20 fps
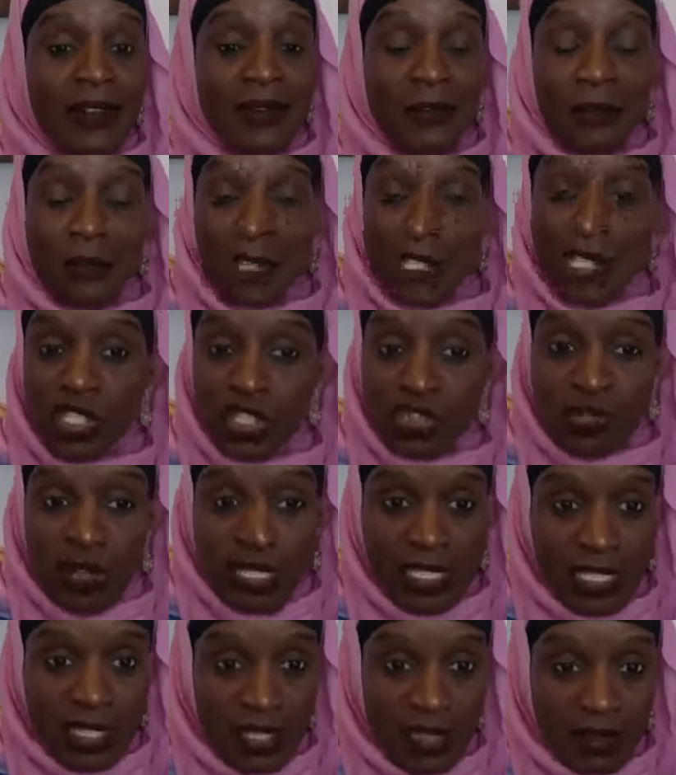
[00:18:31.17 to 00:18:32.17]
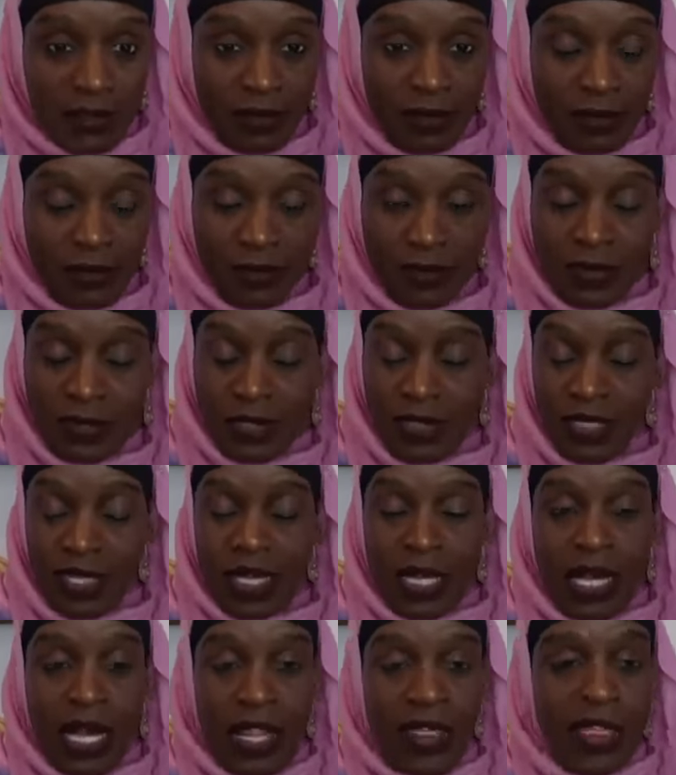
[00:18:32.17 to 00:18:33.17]
French dressing,
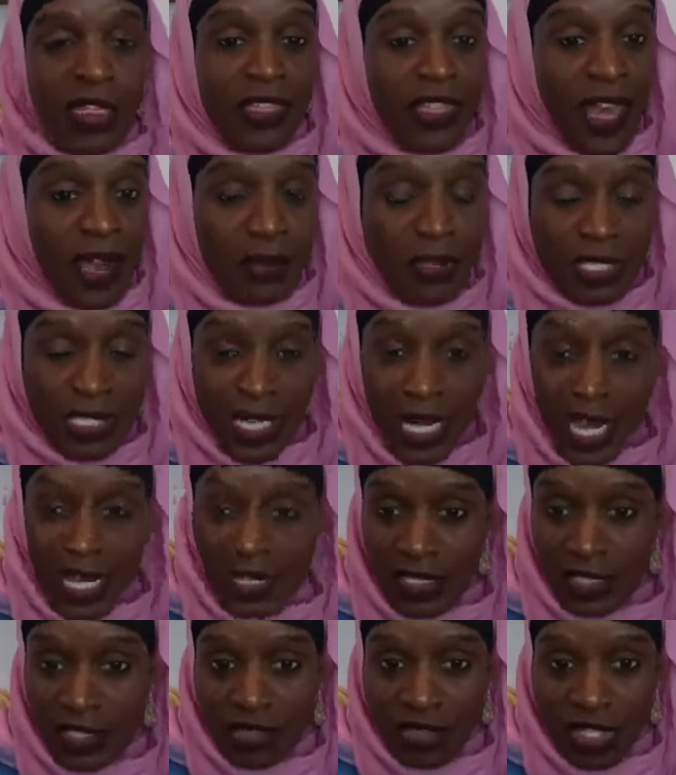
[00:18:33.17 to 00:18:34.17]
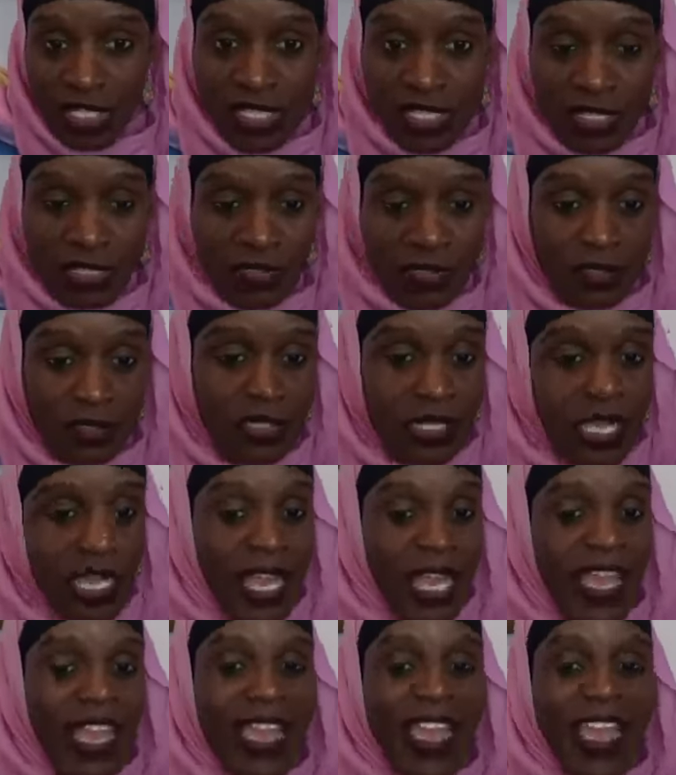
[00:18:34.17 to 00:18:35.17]
Thousand Island dressing,
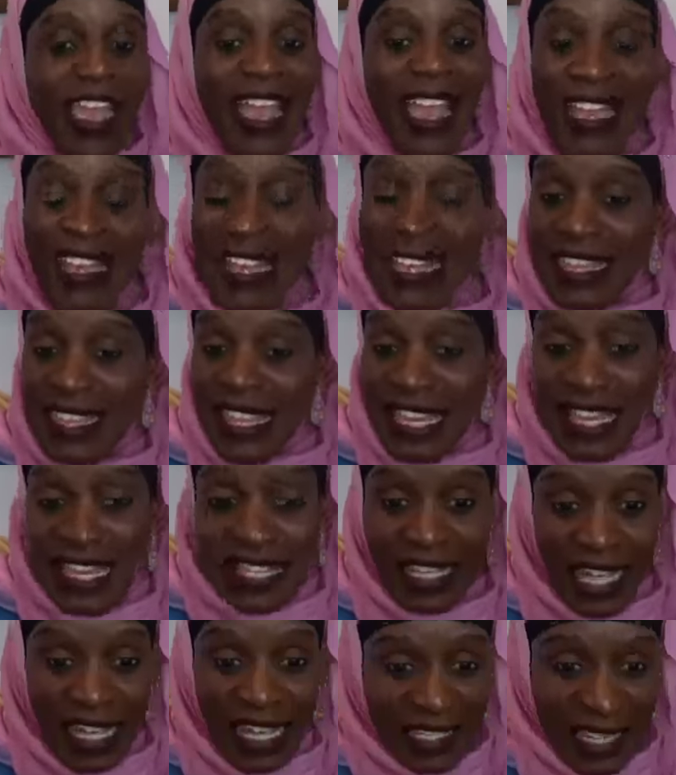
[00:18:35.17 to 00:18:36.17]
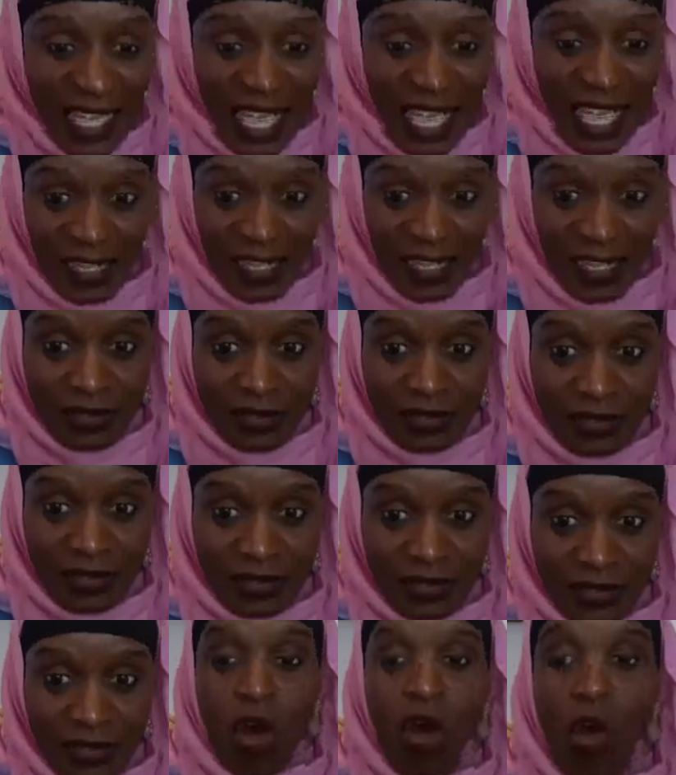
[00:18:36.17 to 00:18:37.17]
anything like that.
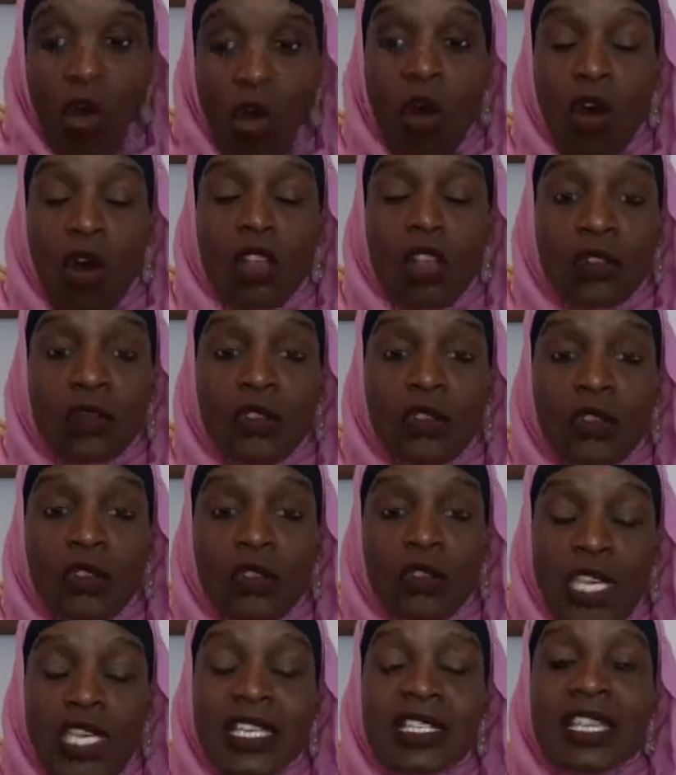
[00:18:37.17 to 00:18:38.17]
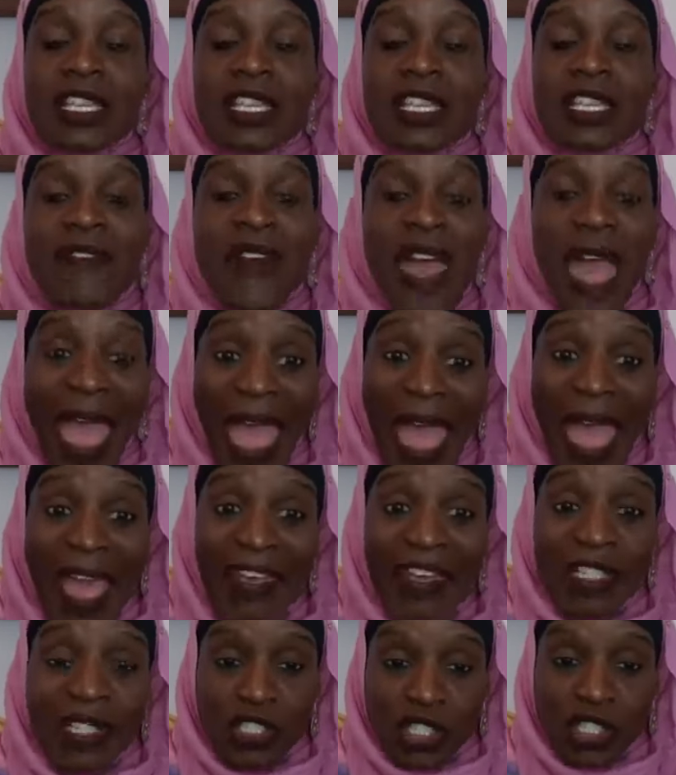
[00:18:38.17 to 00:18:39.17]
All of those things have
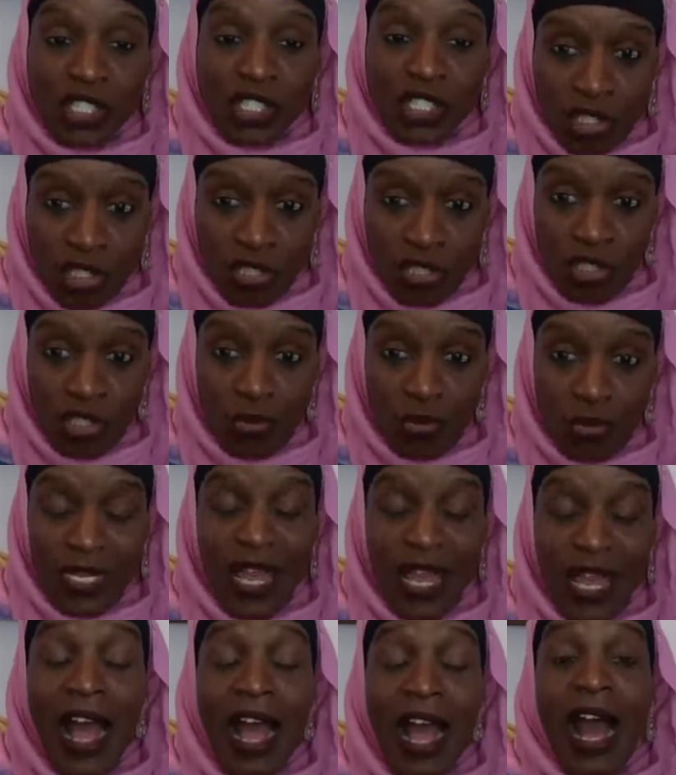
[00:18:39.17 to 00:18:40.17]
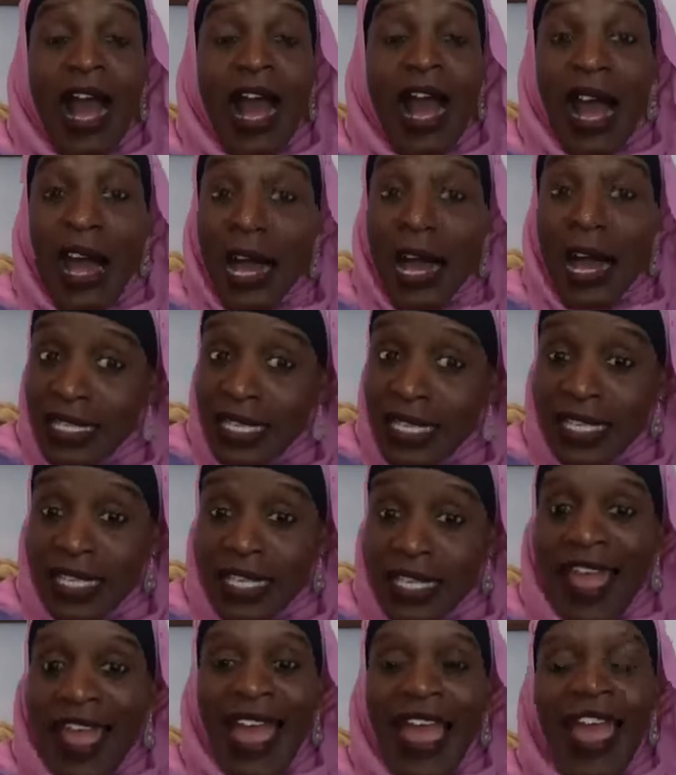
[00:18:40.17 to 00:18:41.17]
added sugar to it.
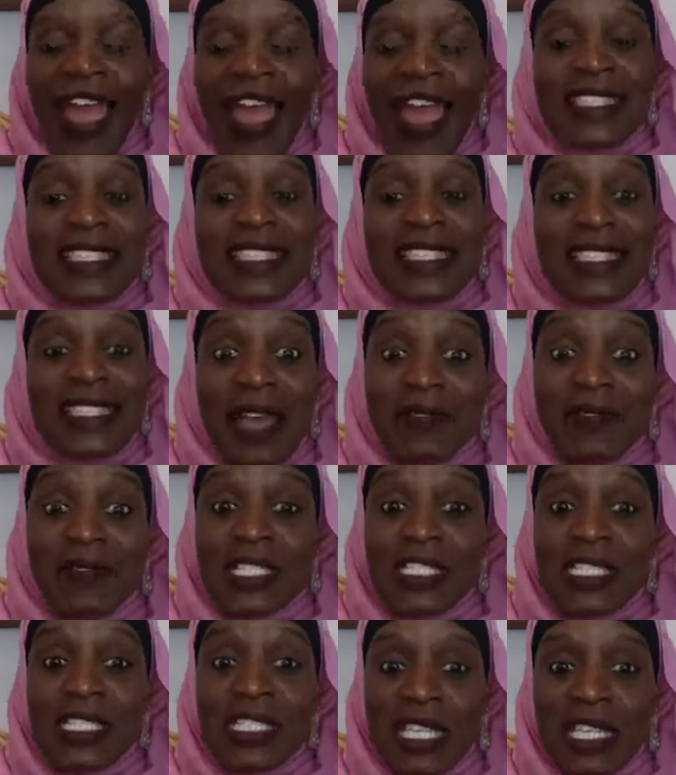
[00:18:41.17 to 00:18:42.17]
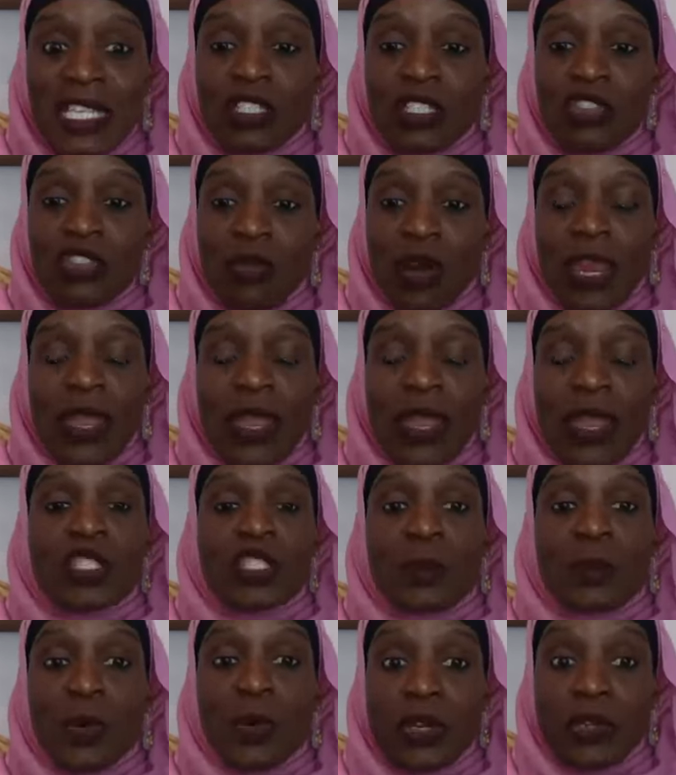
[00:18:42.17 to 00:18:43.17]
Honey has 17
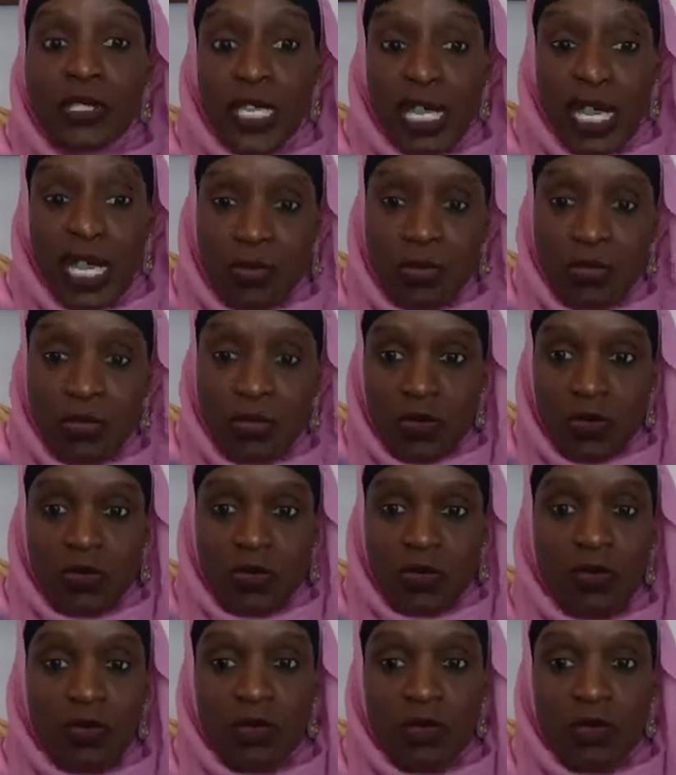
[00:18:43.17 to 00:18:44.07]
grams per tablespoon.